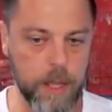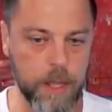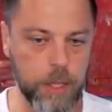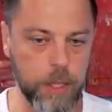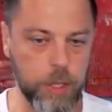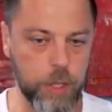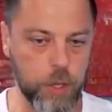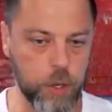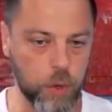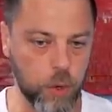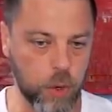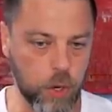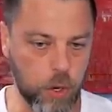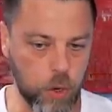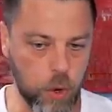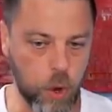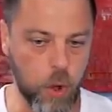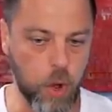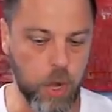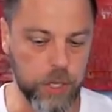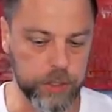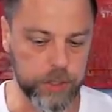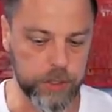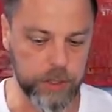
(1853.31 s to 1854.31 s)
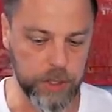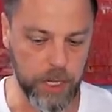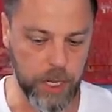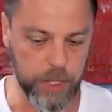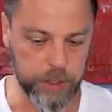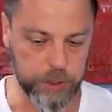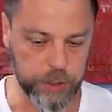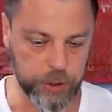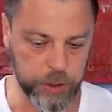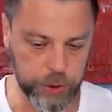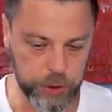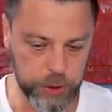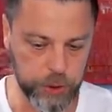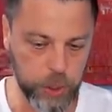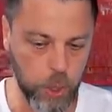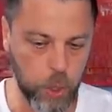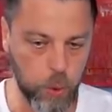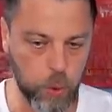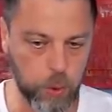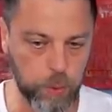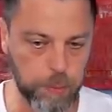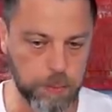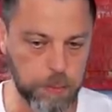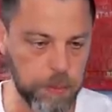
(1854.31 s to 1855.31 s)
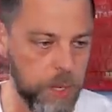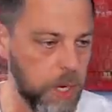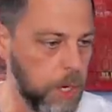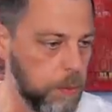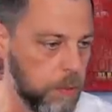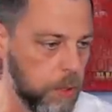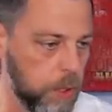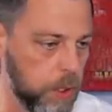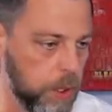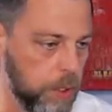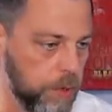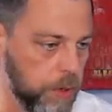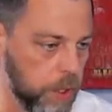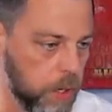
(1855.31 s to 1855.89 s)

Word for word: your costs are so minimal in